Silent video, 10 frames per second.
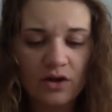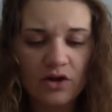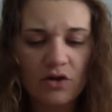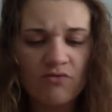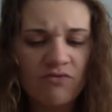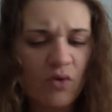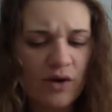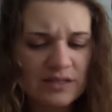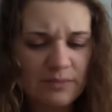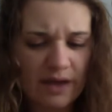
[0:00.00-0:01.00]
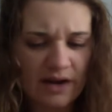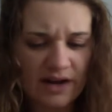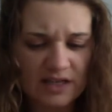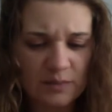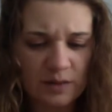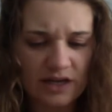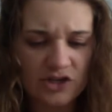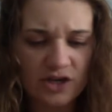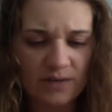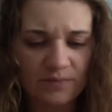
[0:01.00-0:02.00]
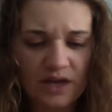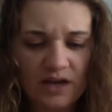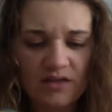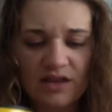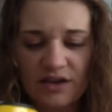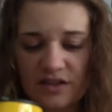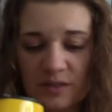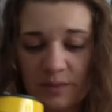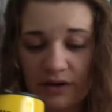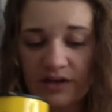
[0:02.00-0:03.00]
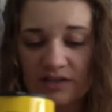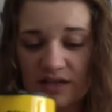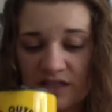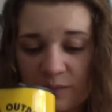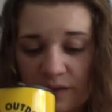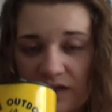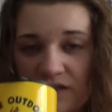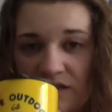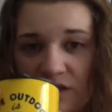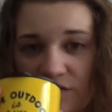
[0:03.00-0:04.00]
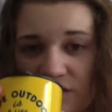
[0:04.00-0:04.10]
No voice made an explanation. The experience explained itself to